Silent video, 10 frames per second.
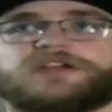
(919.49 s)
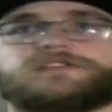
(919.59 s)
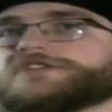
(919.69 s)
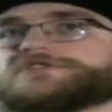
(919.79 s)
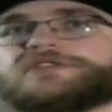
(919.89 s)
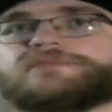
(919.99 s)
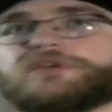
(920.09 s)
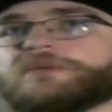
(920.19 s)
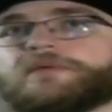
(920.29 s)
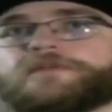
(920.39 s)
because each of
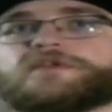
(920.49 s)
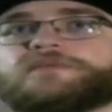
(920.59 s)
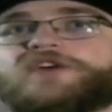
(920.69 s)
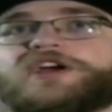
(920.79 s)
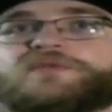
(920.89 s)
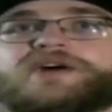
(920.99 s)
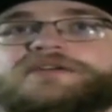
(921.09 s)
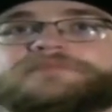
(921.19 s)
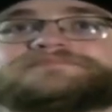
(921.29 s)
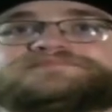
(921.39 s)
them can perform very
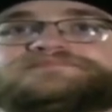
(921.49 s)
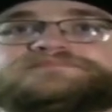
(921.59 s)
well.